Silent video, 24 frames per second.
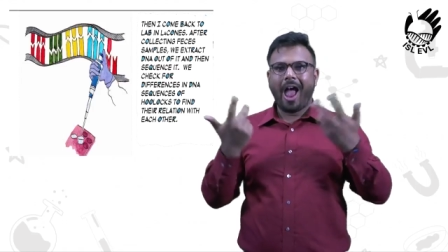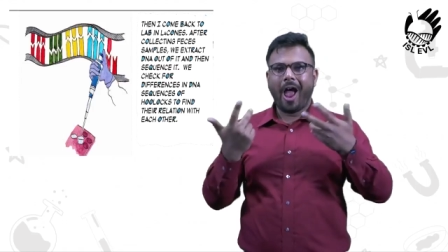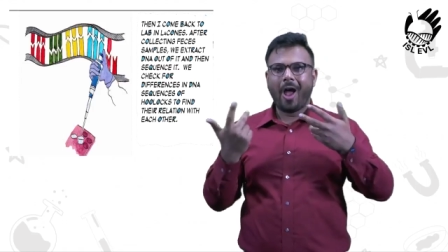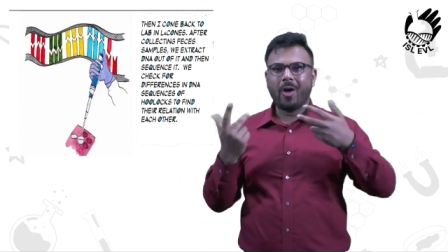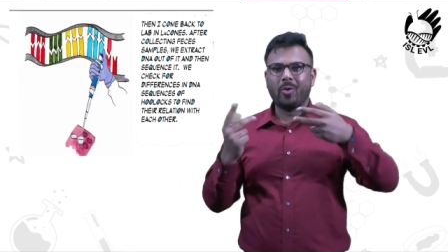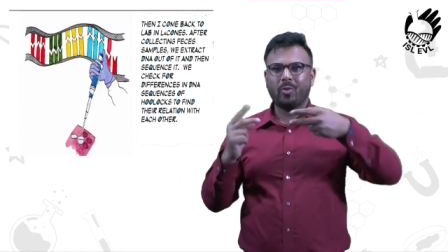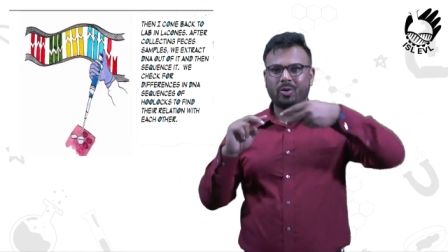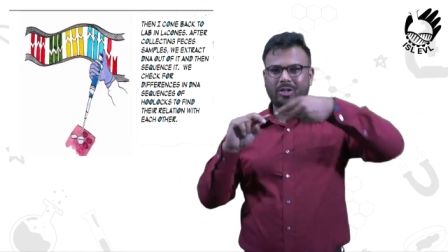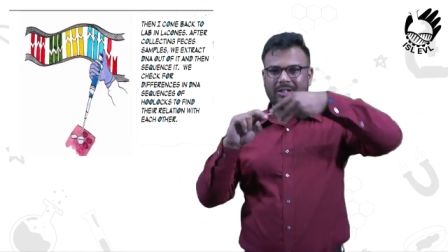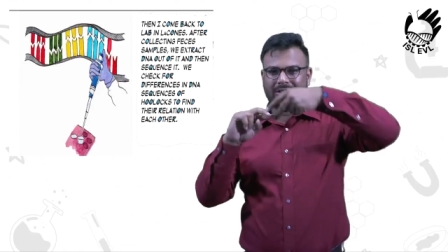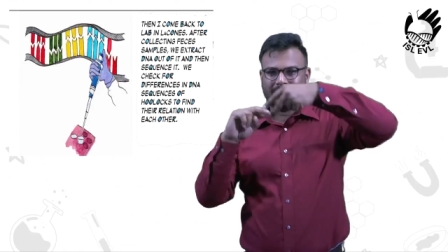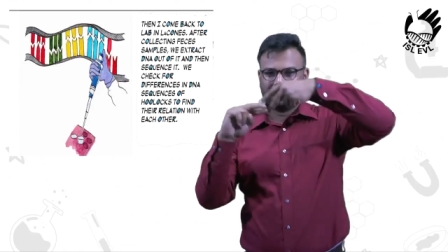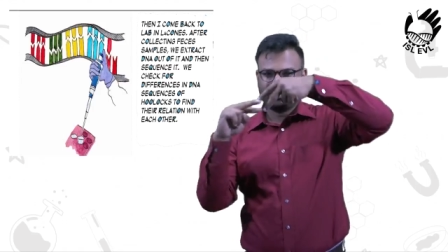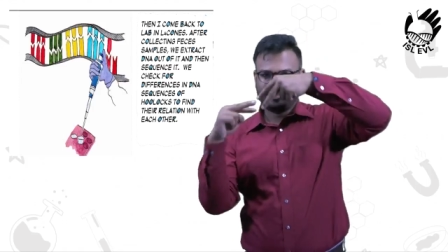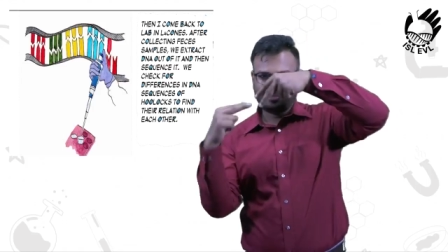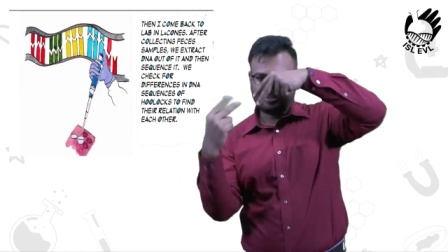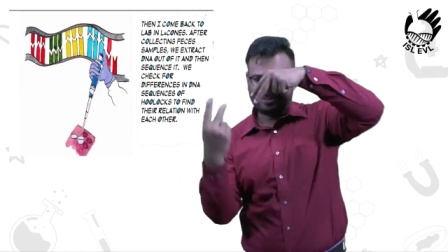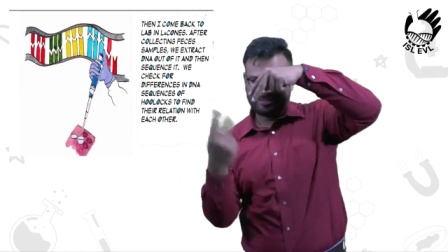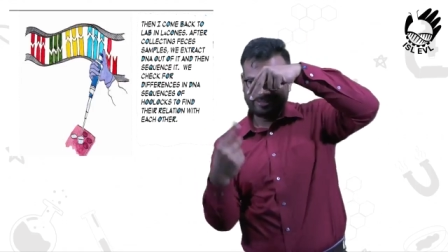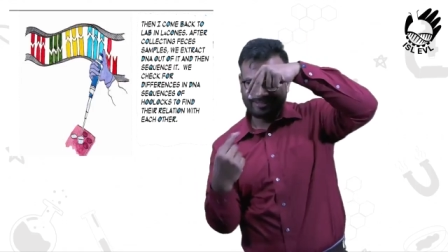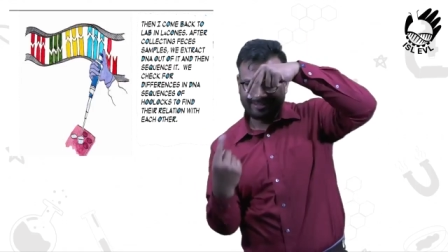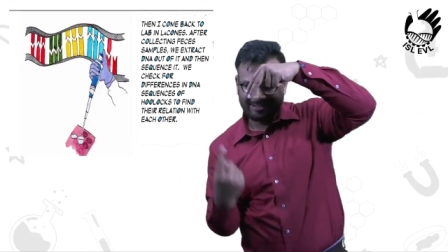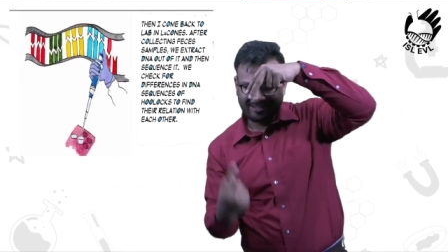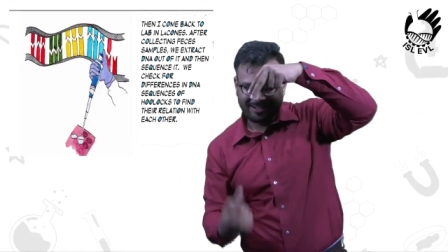evolution
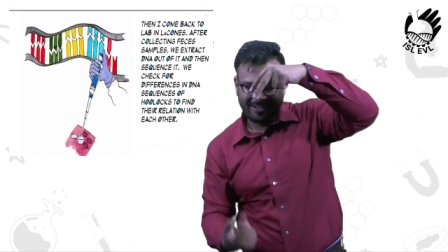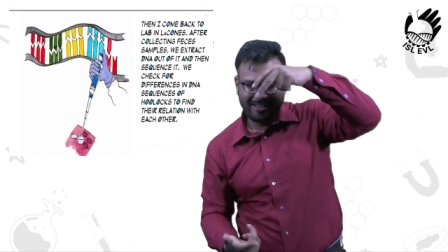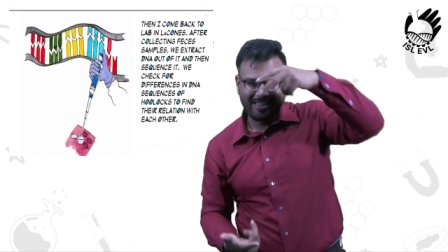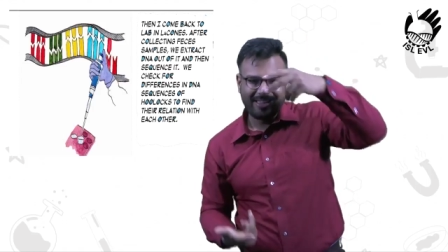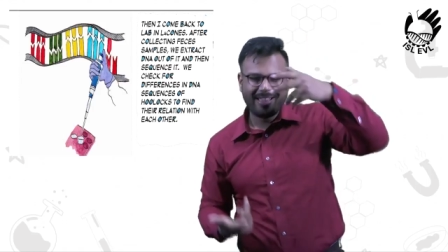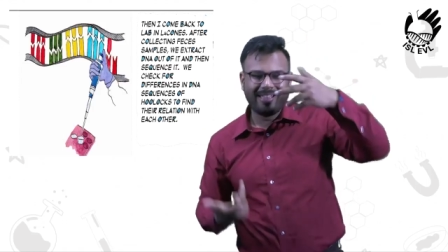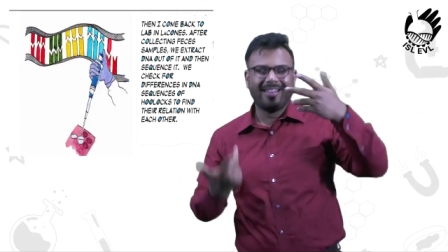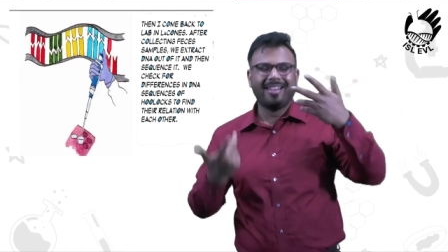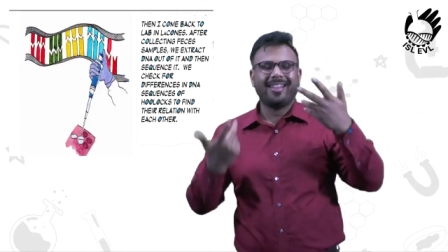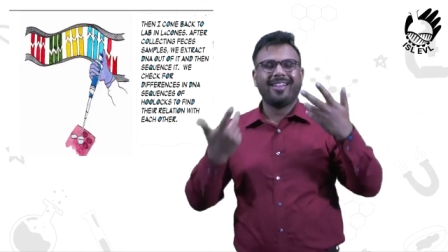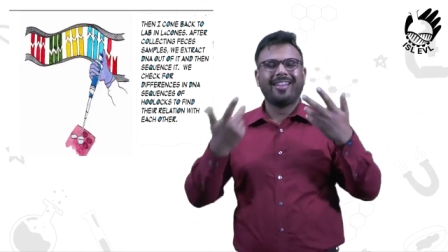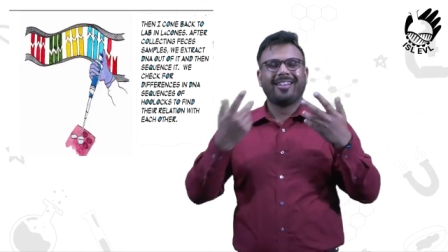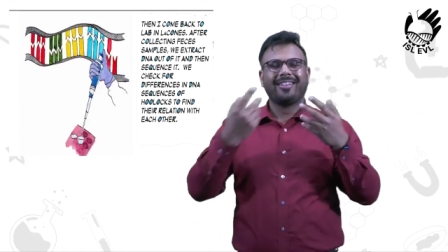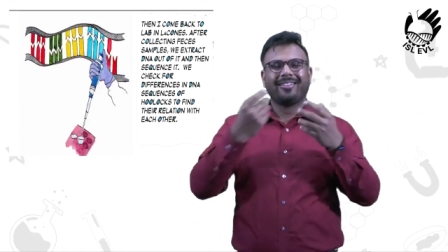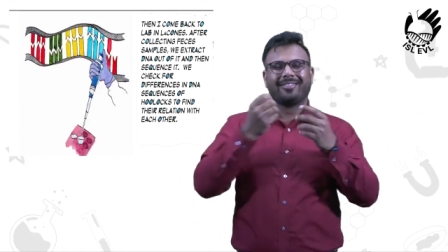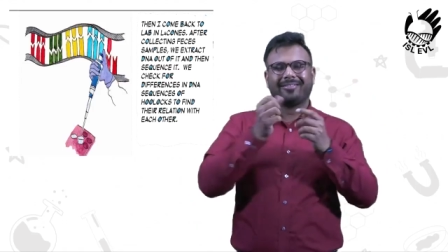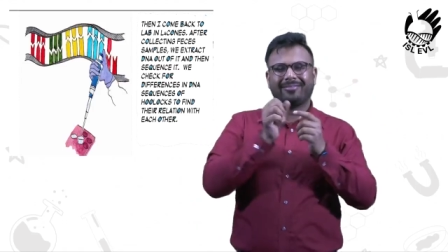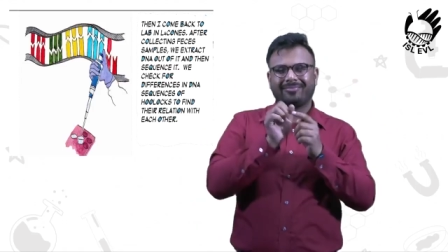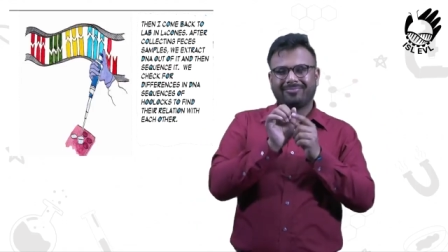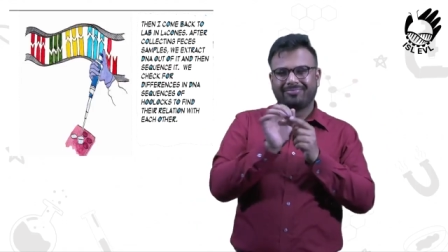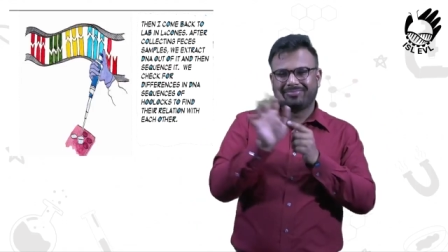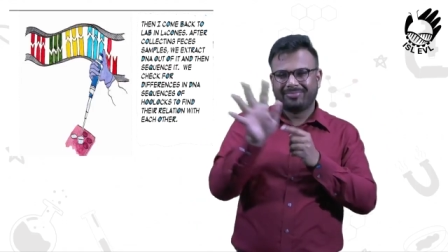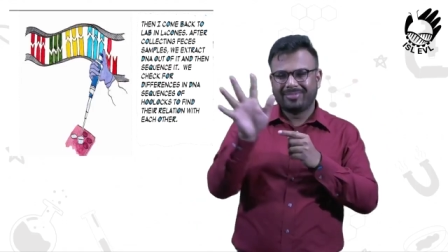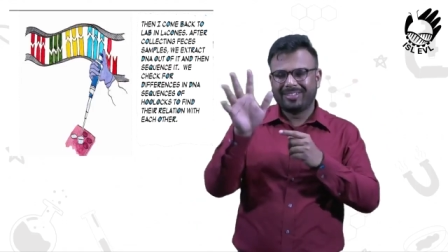of this
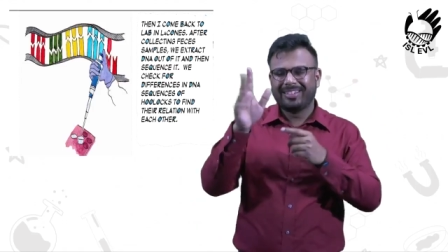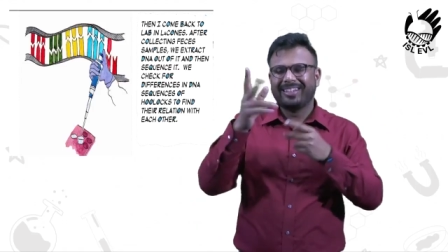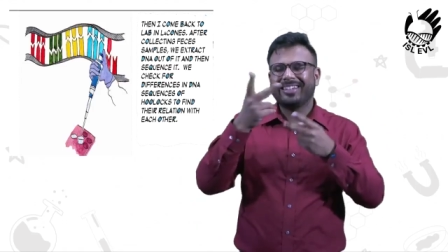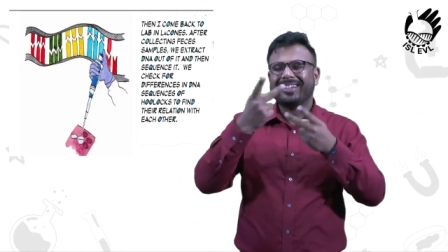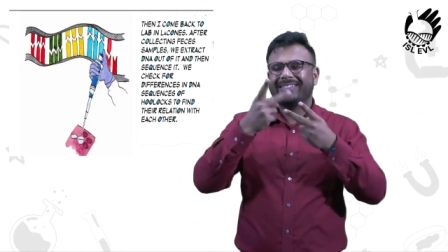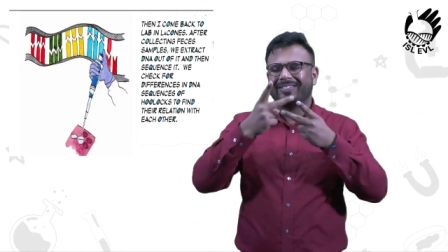species.